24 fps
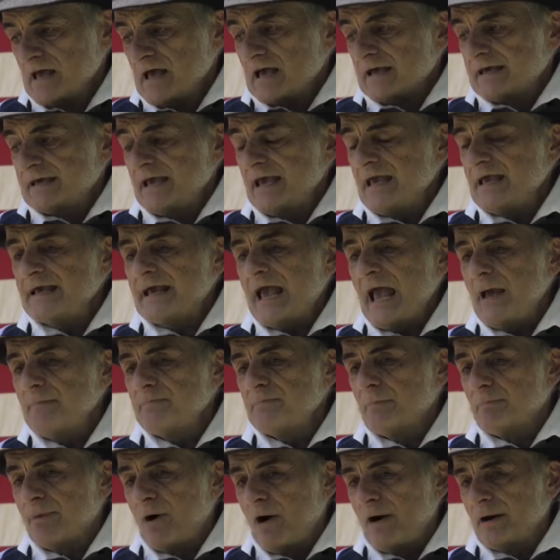Key came
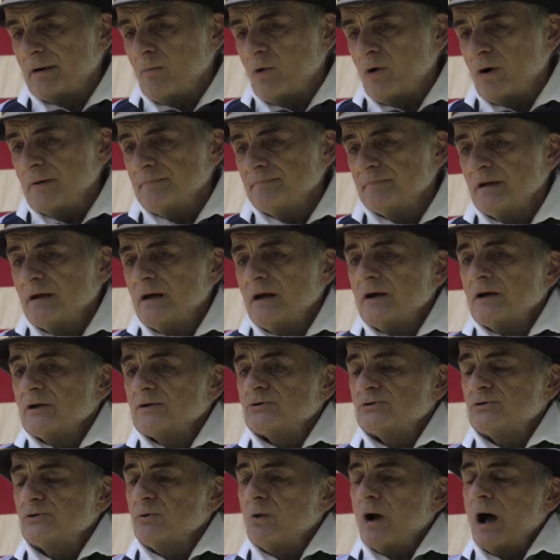to Baltimore
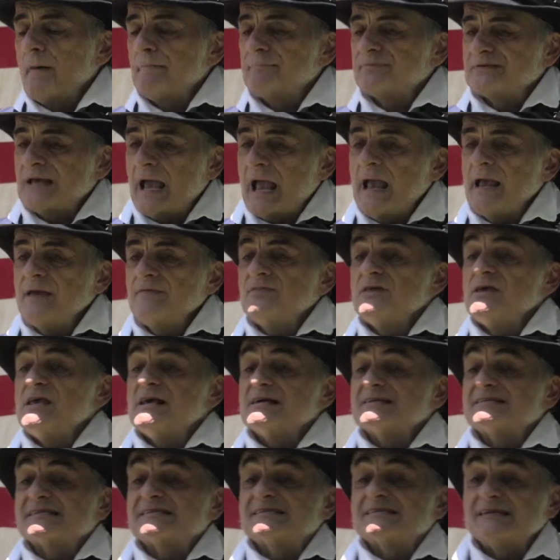to obtain the
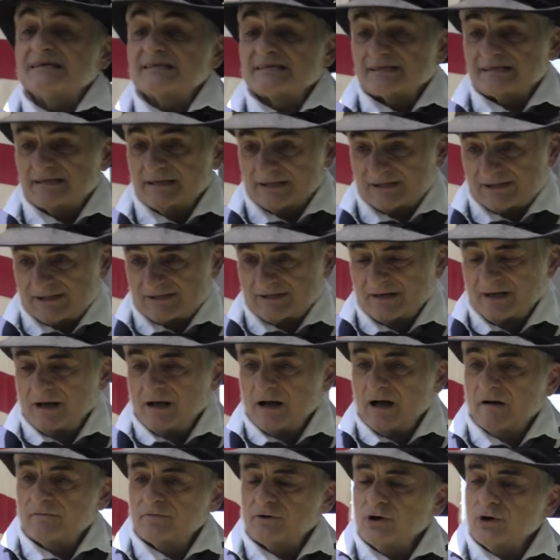assistance
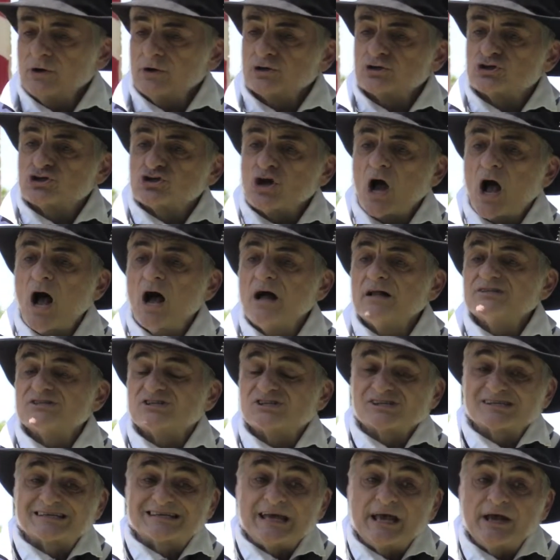of Colonel John
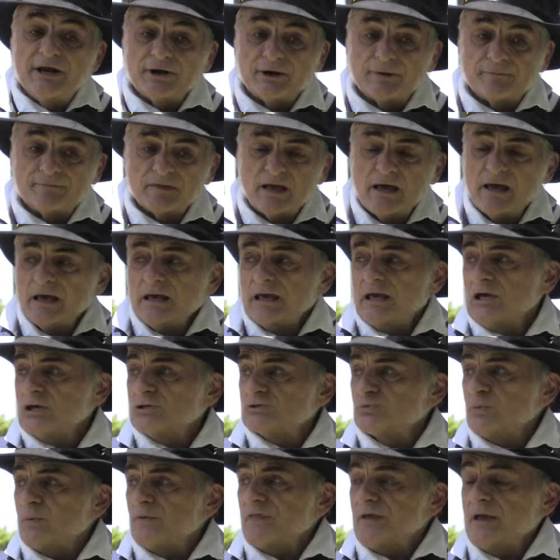Skinner. He
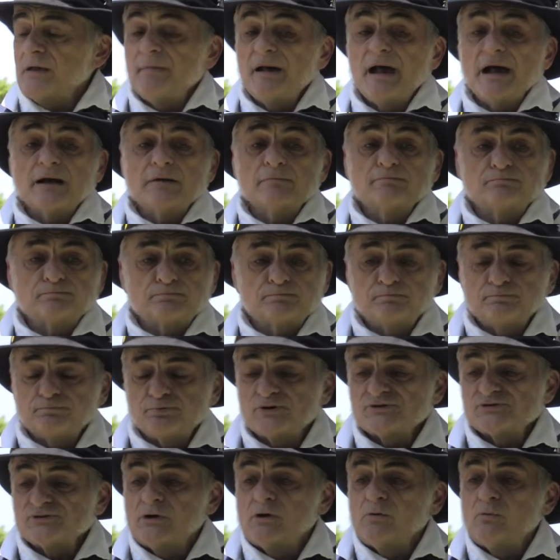is with the American
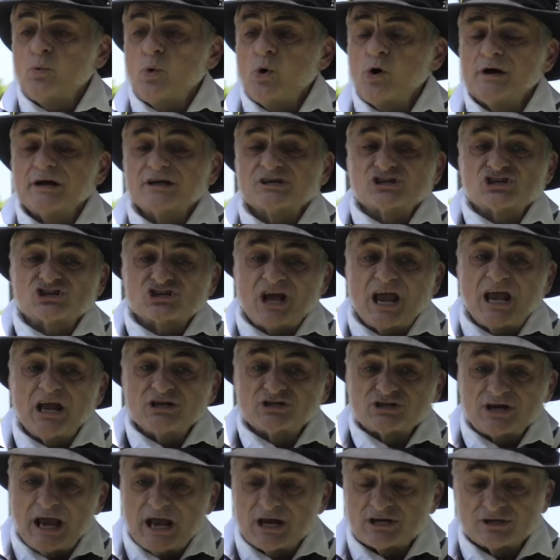Prisoner of War
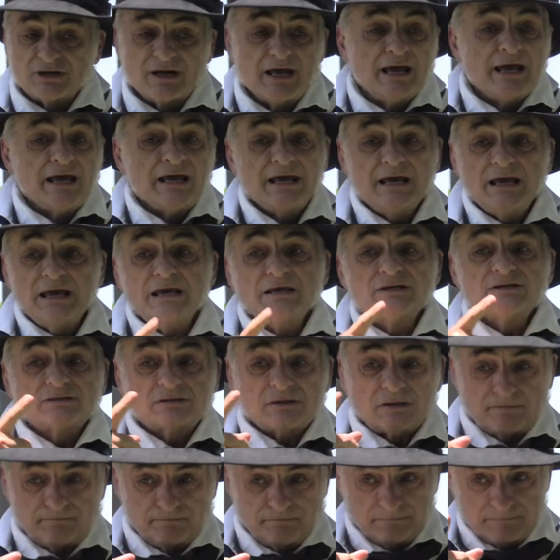Exchange Agent. He's
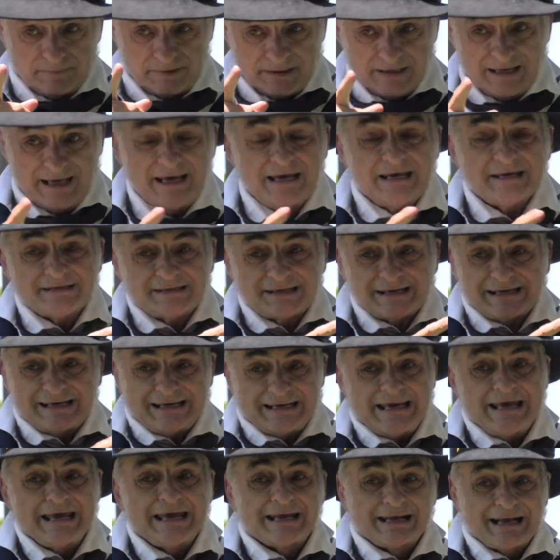the
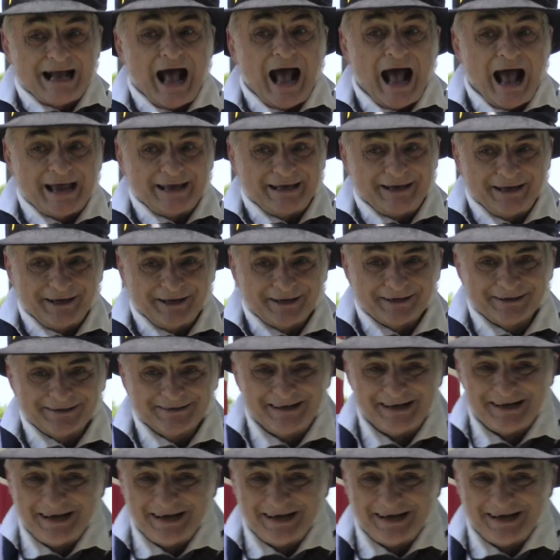key guy here,